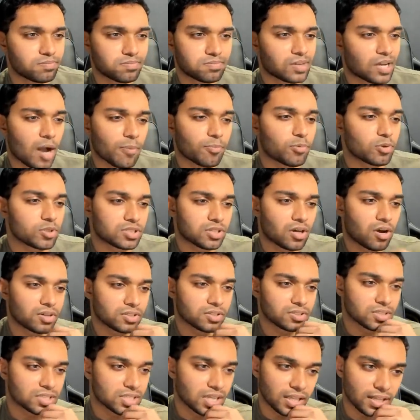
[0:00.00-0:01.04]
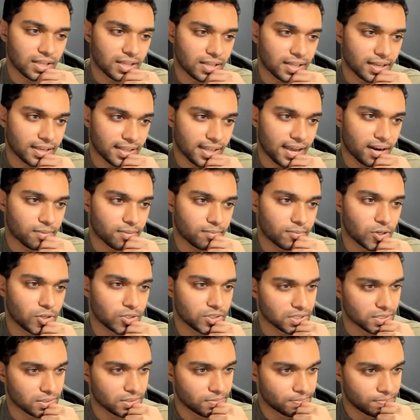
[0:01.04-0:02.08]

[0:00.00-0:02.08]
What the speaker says: couple songs or something like that at most.